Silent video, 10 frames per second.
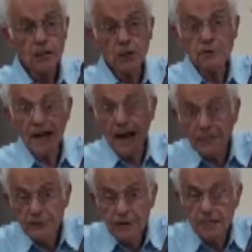Not
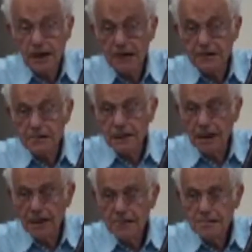after the
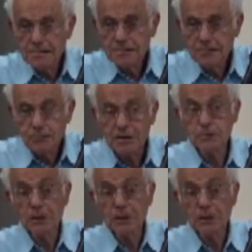Akedah, but